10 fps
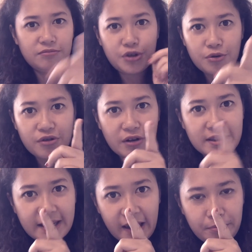Do not
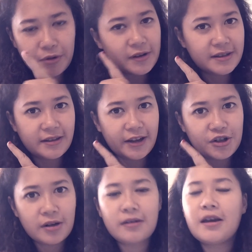skip
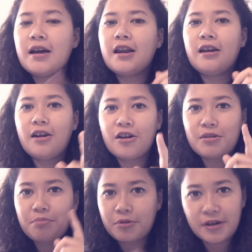pronunciation.
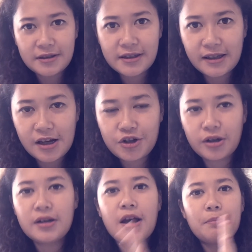Learn
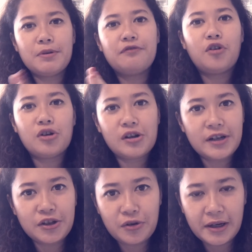pronunciation before
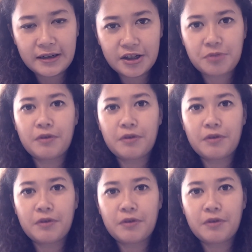learning your English,